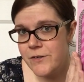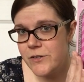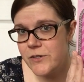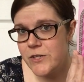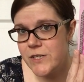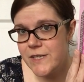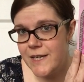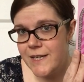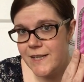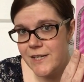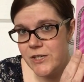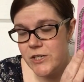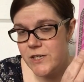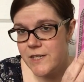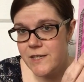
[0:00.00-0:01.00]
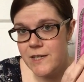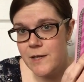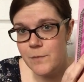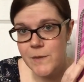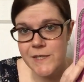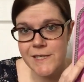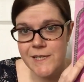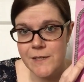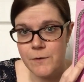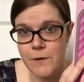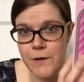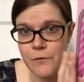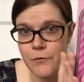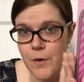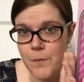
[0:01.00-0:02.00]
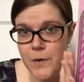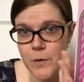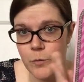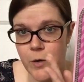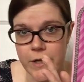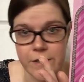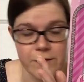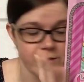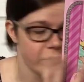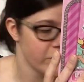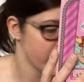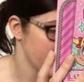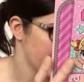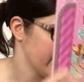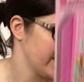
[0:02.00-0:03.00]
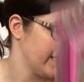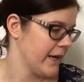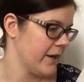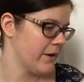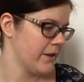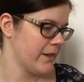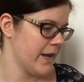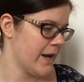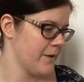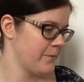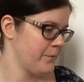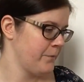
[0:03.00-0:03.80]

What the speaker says: She'll just like that she can keep it secret from her brother. She'll get a kick out of that.